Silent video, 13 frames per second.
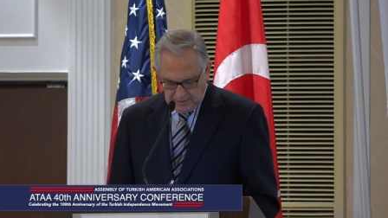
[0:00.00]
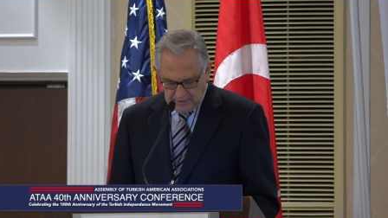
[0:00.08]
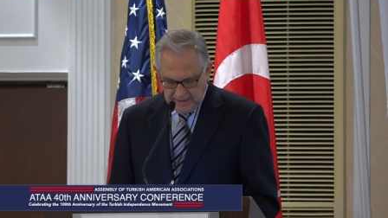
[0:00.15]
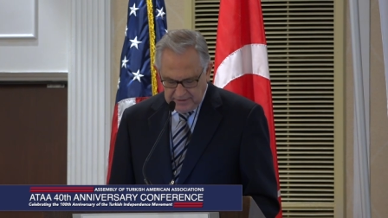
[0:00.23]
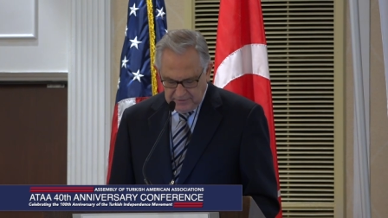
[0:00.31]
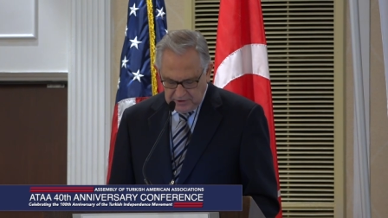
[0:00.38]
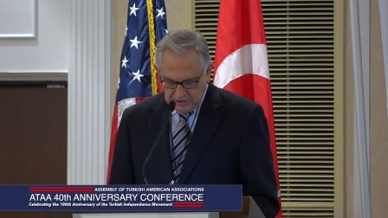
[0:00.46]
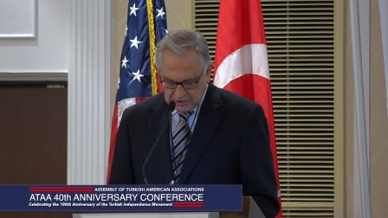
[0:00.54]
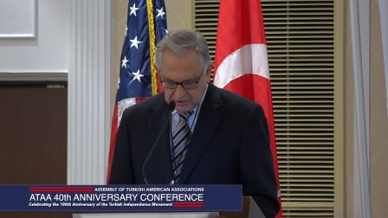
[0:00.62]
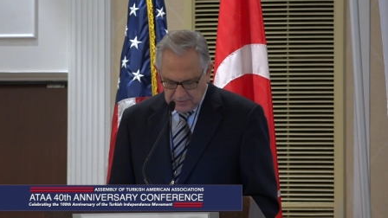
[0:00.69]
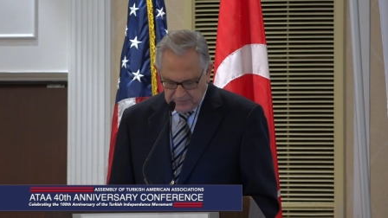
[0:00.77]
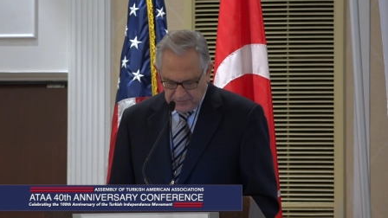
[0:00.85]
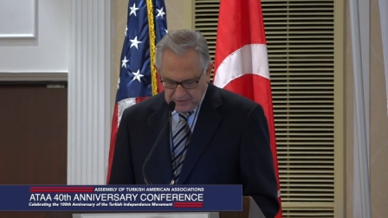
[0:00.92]
that year.
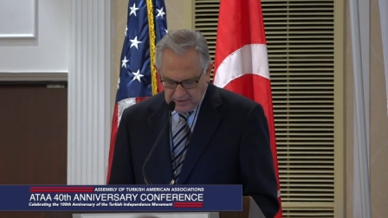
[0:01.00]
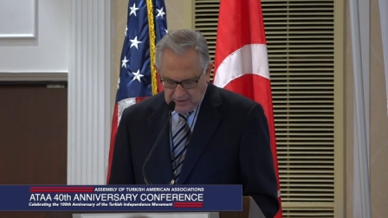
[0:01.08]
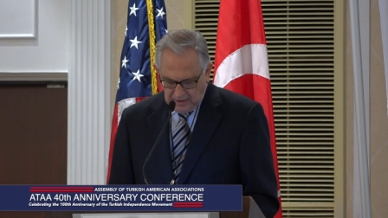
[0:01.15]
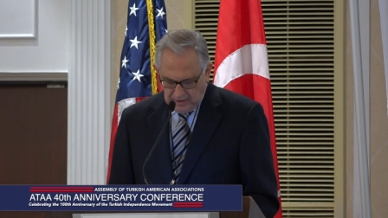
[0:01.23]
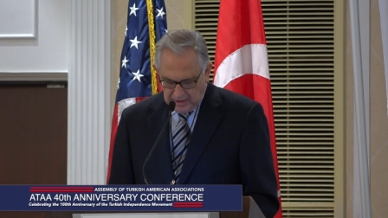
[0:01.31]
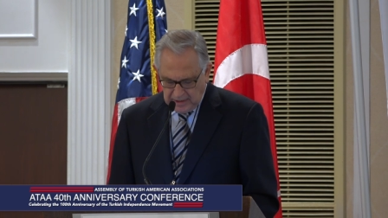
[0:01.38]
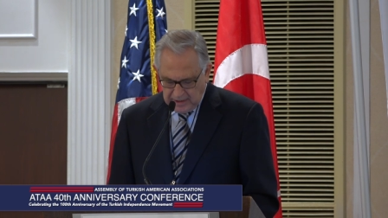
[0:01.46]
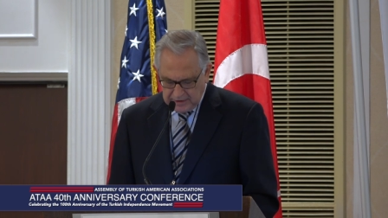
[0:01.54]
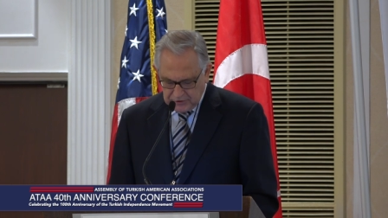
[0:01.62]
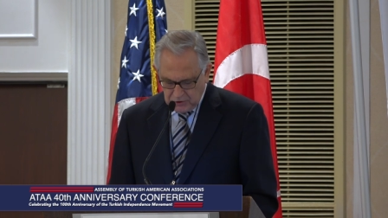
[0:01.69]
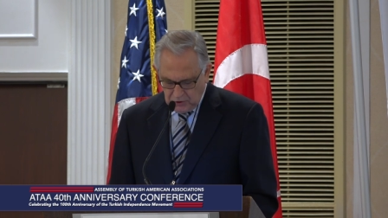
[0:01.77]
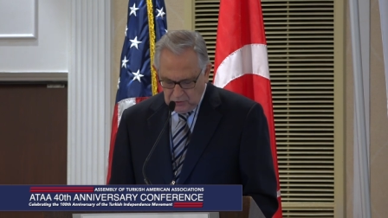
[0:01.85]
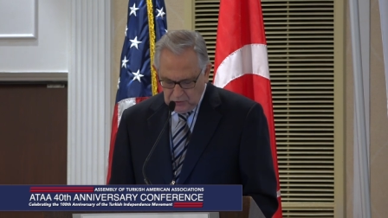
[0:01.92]
And I
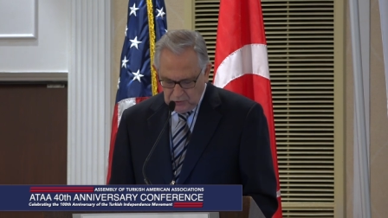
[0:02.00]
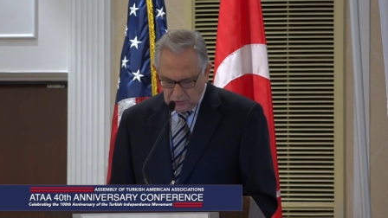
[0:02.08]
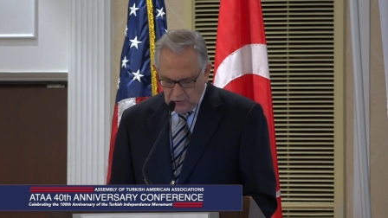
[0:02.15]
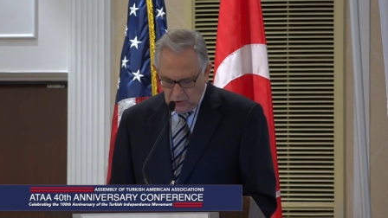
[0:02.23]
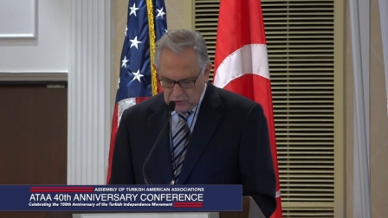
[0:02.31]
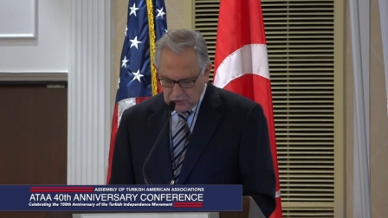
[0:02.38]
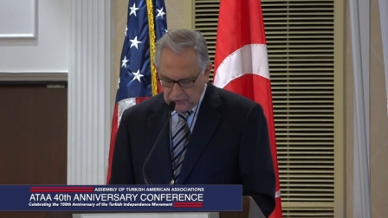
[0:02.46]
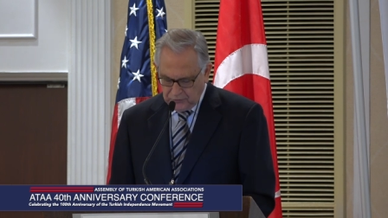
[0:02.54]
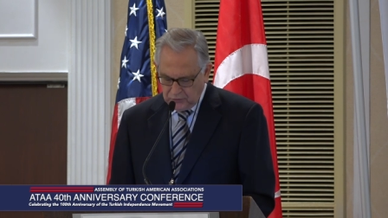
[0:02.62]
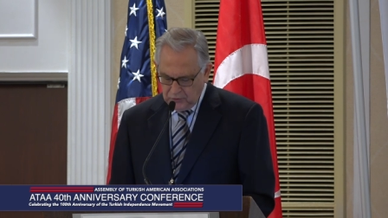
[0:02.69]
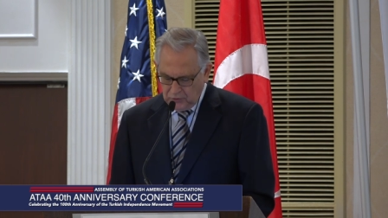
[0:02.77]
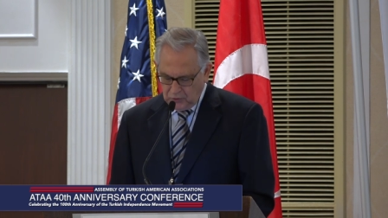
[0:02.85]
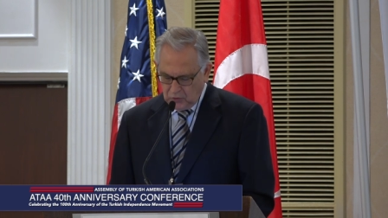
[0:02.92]
salute those of
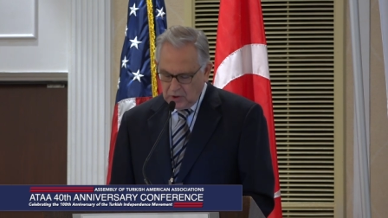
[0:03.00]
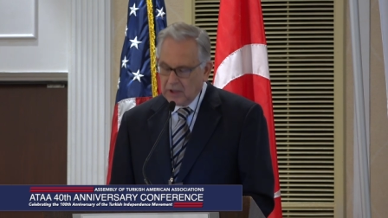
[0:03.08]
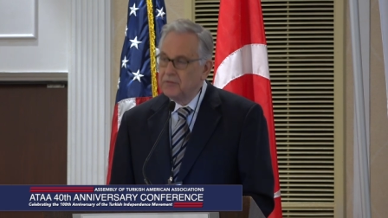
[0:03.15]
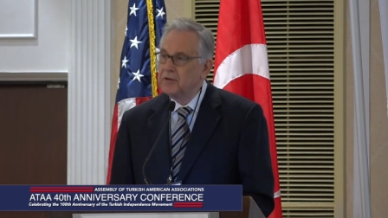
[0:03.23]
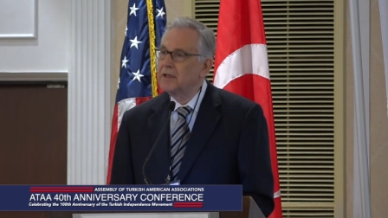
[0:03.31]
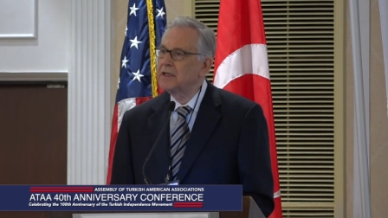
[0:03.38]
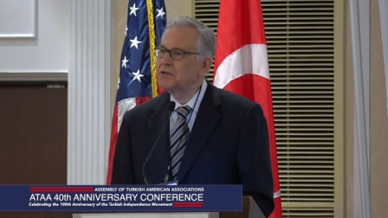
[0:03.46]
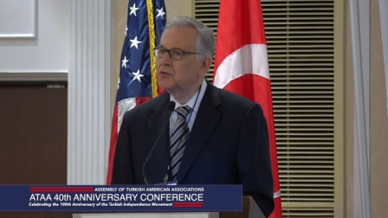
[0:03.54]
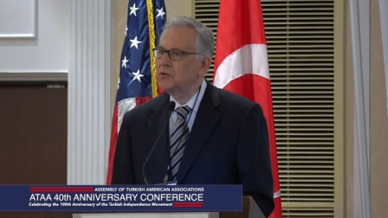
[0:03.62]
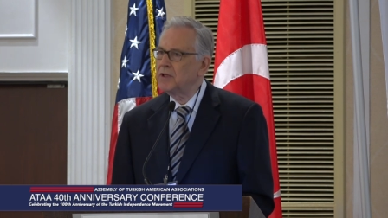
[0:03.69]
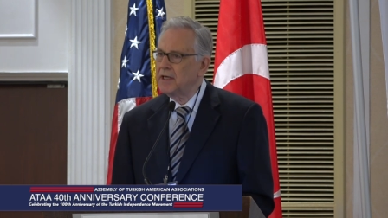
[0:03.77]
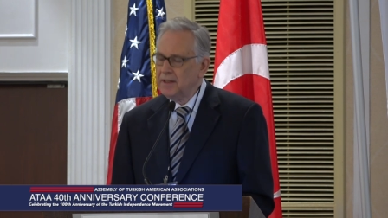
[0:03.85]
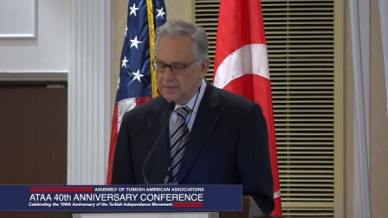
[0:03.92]
you who are with us
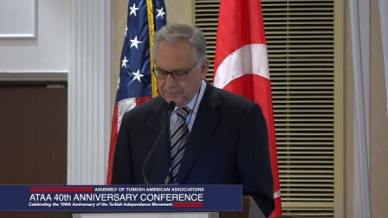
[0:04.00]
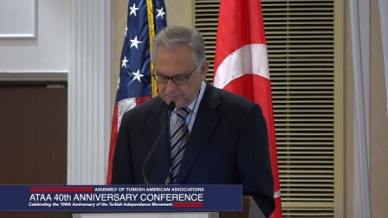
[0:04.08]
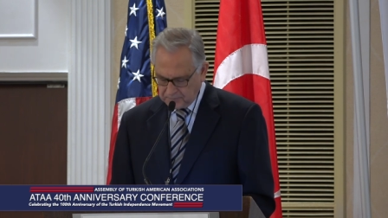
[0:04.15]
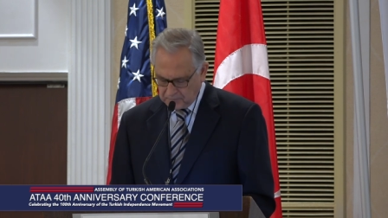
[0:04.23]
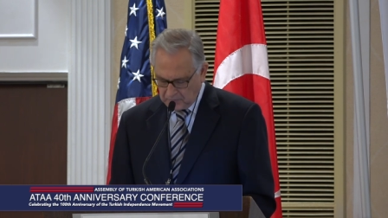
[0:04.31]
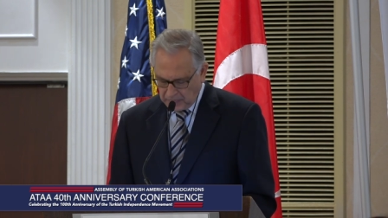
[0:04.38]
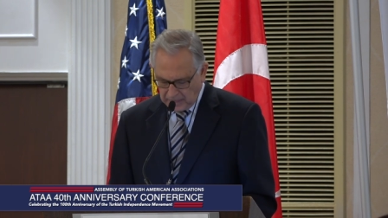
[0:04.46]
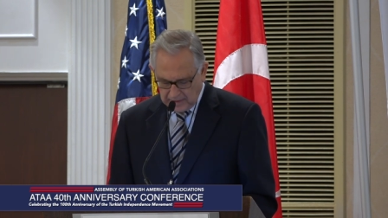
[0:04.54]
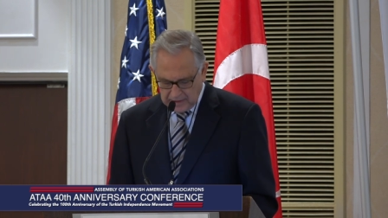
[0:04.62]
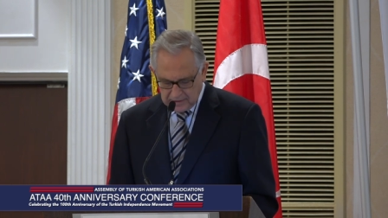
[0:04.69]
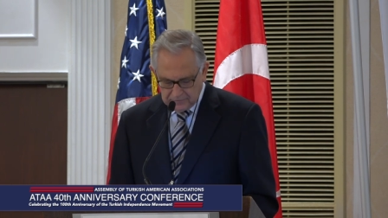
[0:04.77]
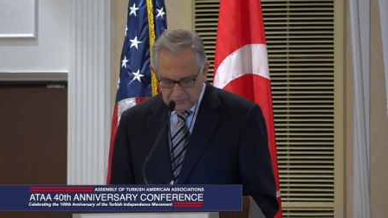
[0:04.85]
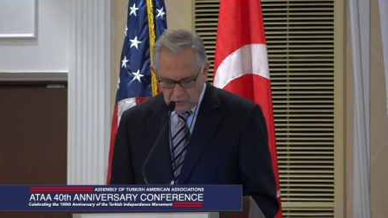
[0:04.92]
today
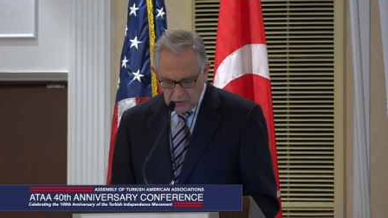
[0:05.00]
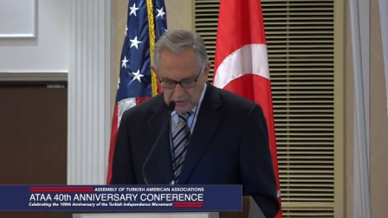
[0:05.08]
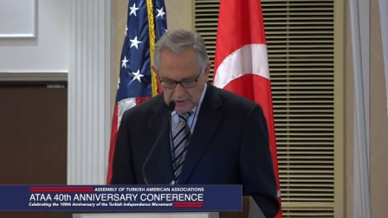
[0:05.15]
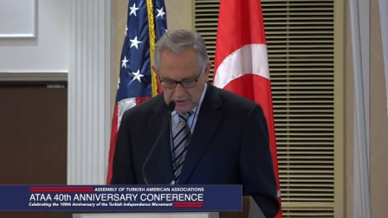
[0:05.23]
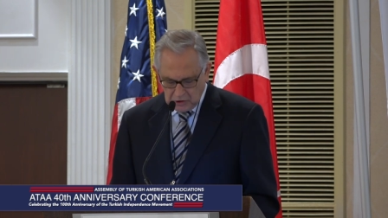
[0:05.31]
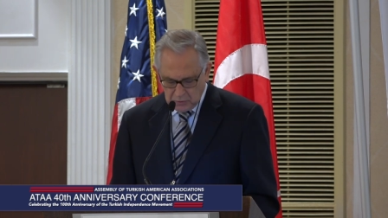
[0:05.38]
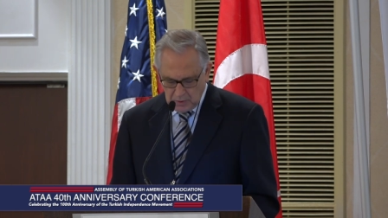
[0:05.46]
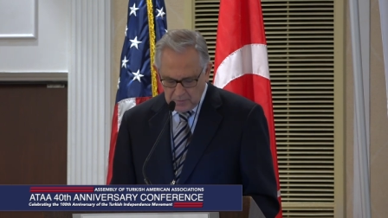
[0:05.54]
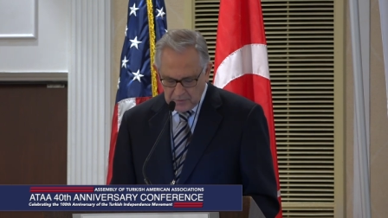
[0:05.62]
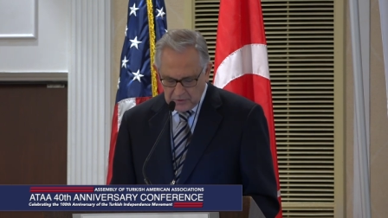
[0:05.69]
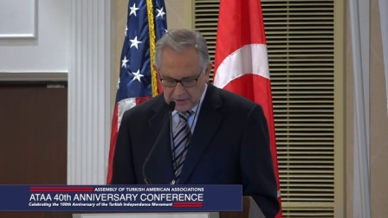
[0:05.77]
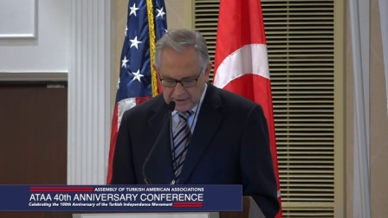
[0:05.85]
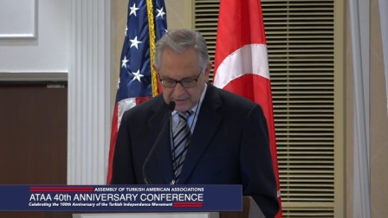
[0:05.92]
and fondly
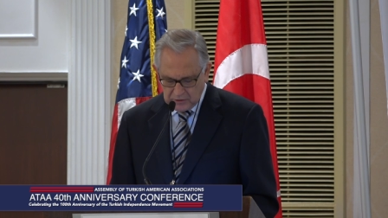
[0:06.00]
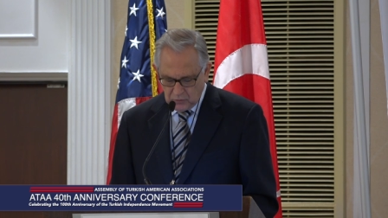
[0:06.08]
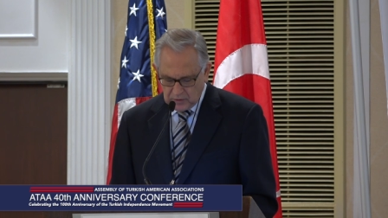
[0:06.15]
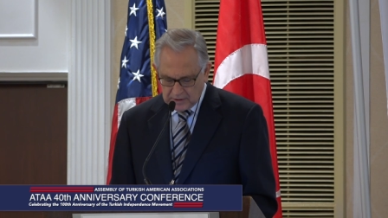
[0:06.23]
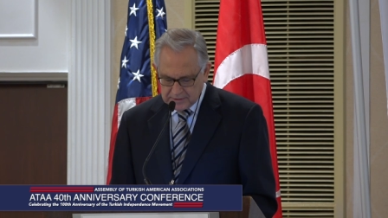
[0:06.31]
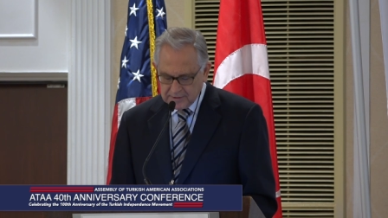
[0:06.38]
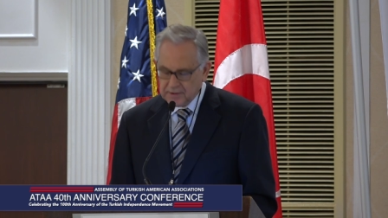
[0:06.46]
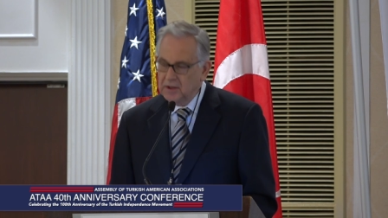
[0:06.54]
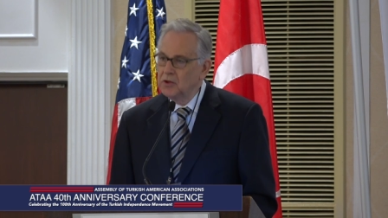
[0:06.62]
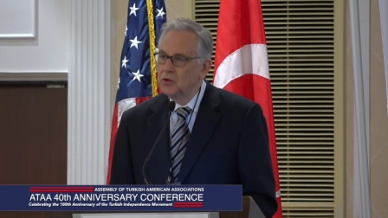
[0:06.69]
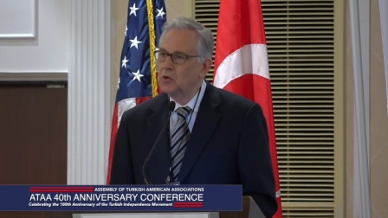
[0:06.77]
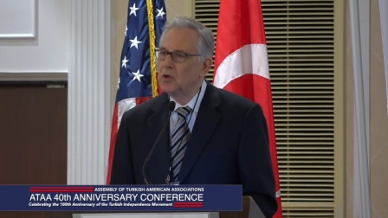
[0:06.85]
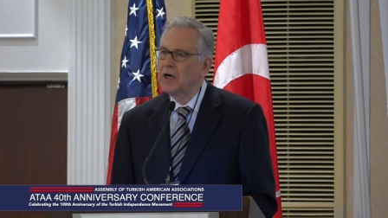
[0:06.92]
commemorate the ones
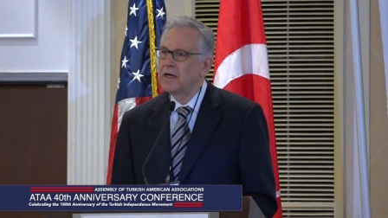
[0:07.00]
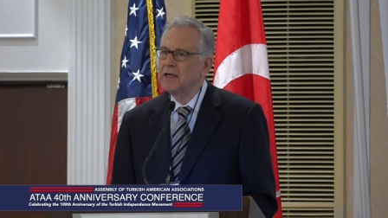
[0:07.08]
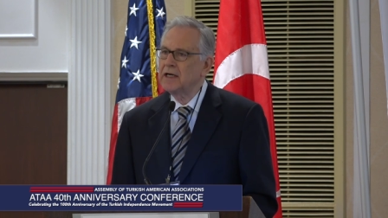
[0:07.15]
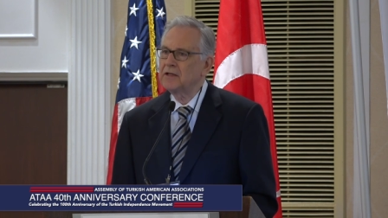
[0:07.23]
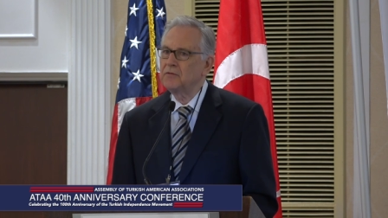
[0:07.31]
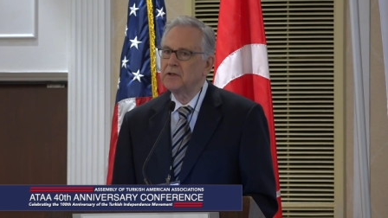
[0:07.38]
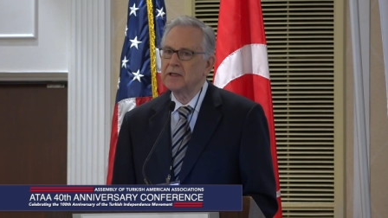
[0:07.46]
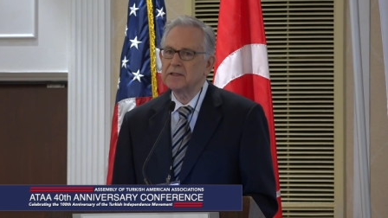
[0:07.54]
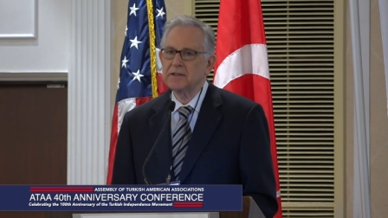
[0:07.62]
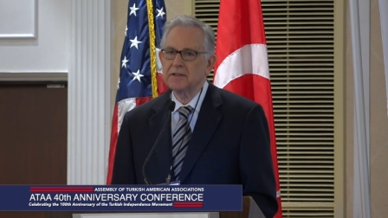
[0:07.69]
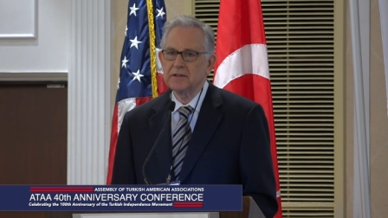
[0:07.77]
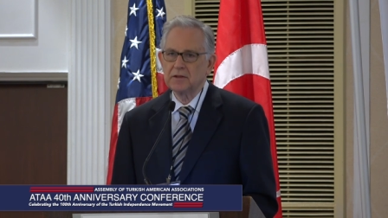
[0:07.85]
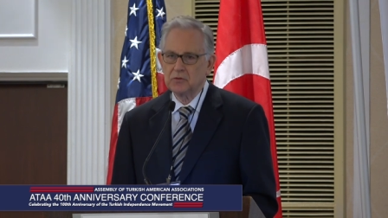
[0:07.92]
who are not with
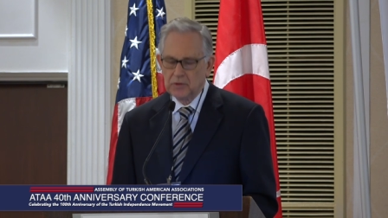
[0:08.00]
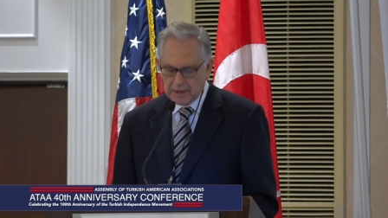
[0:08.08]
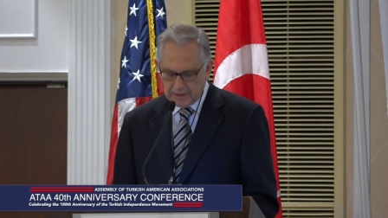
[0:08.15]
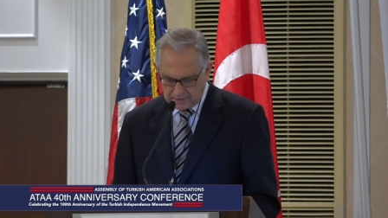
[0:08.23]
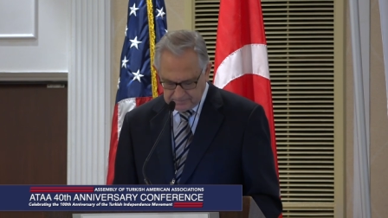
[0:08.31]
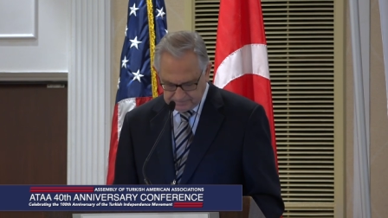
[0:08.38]
us today.